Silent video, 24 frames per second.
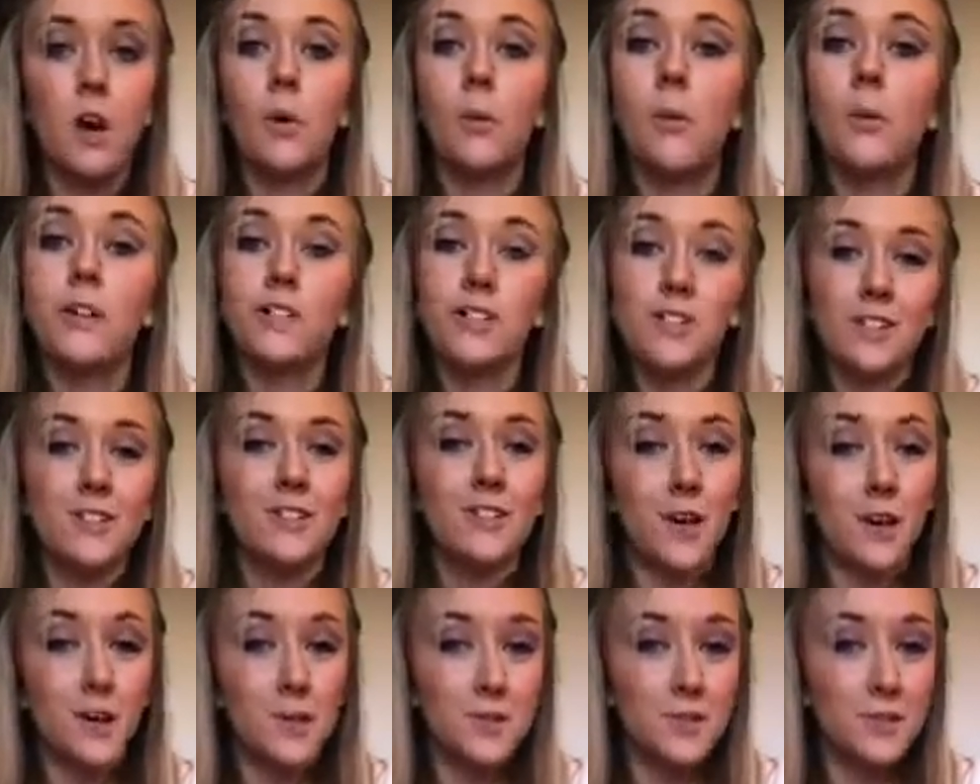which
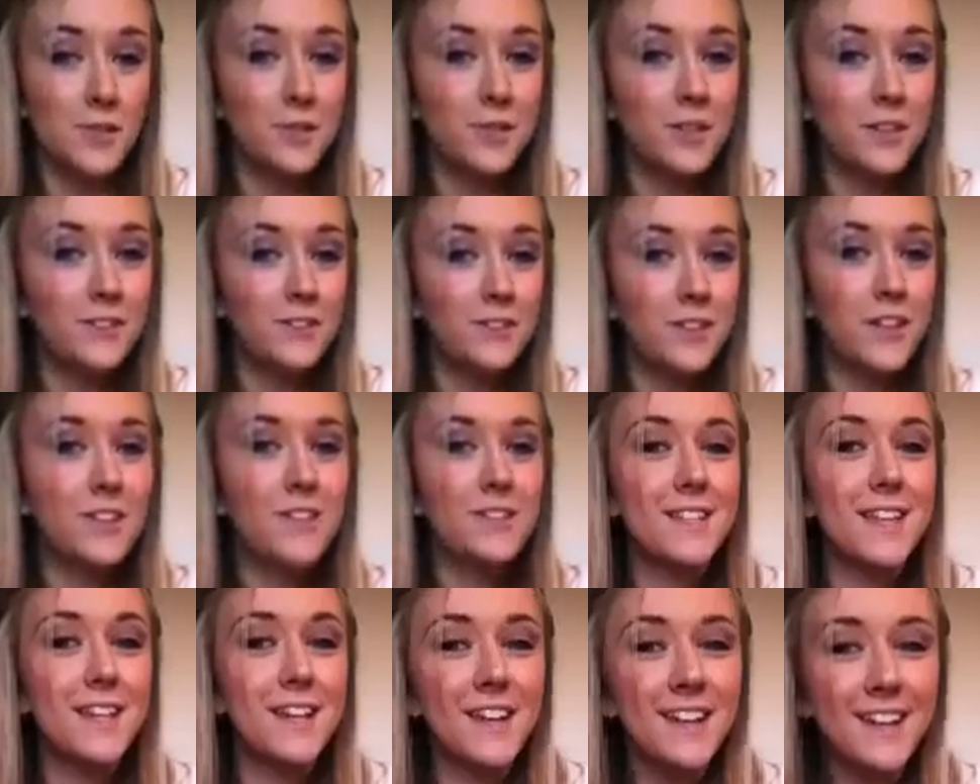is also
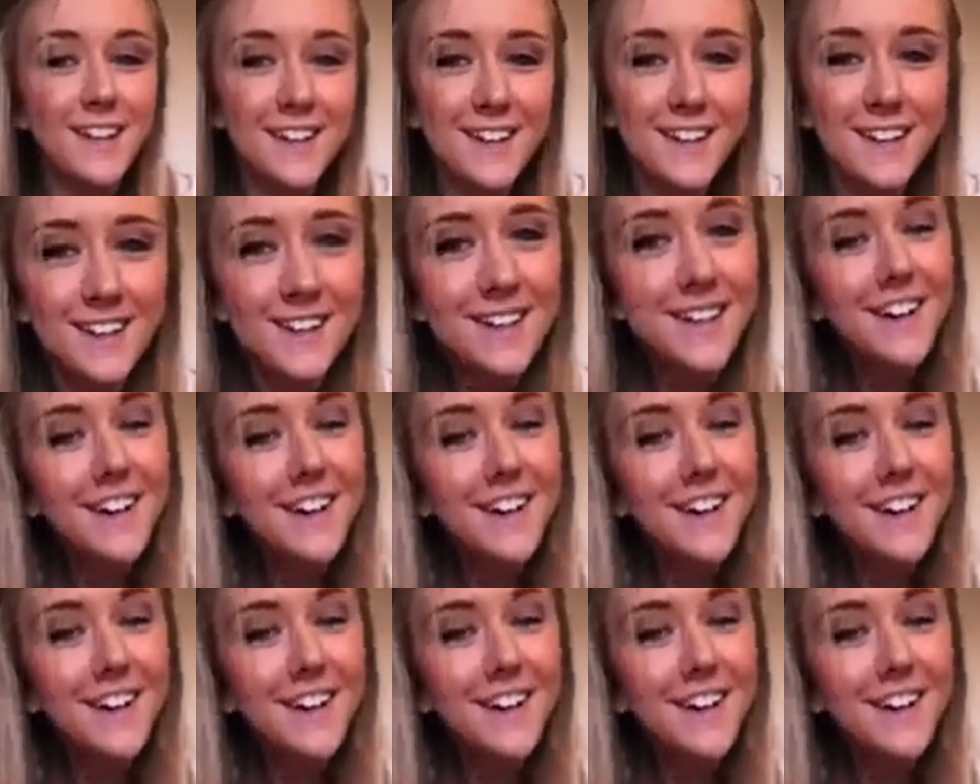confusing.